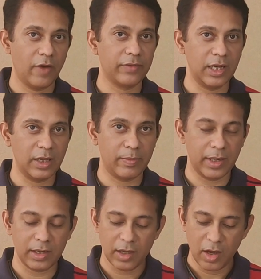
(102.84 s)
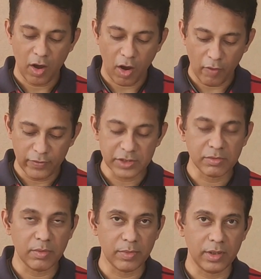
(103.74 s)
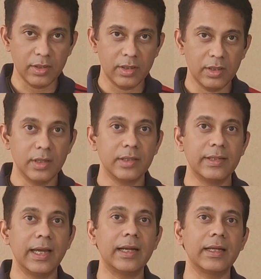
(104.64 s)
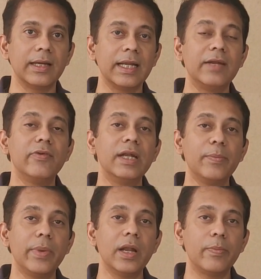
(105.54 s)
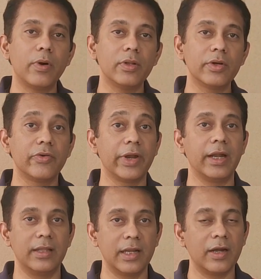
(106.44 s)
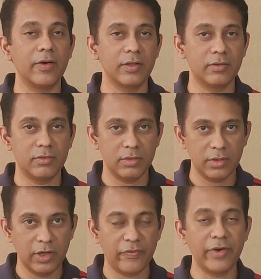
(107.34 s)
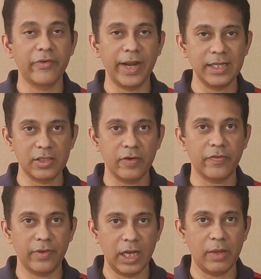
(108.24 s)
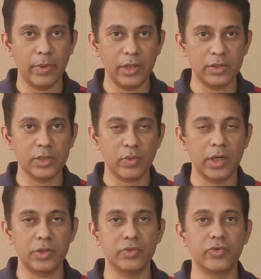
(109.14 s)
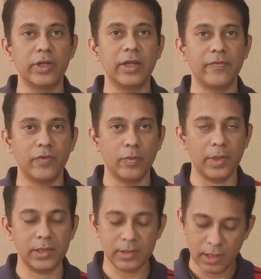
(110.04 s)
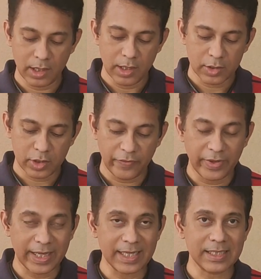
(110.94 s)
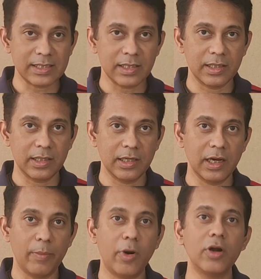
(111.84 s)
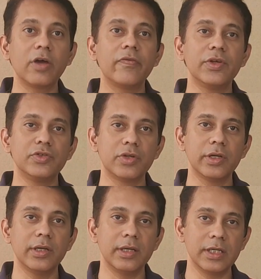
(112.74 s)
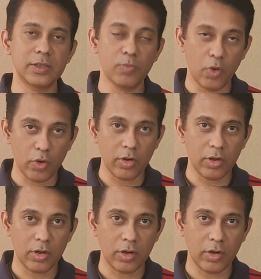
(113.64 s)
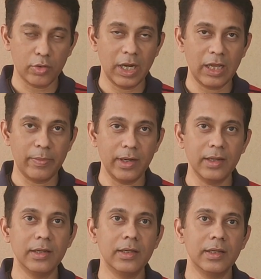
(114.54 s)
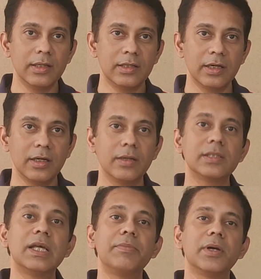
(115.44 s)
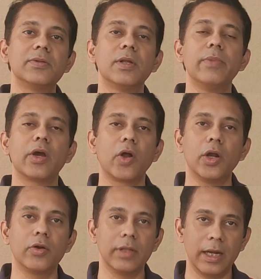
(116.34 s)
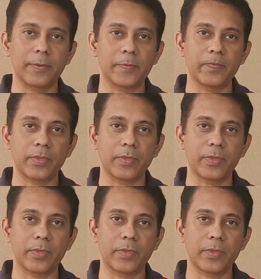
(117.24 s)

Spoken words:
of the ligament, always remember that it will depend upon the grade. There are different grades of ligament injuries, 1, 2, 3 and 4 plus. So if in case the amount of injury is more to a ligament, the symptoms will be according to that.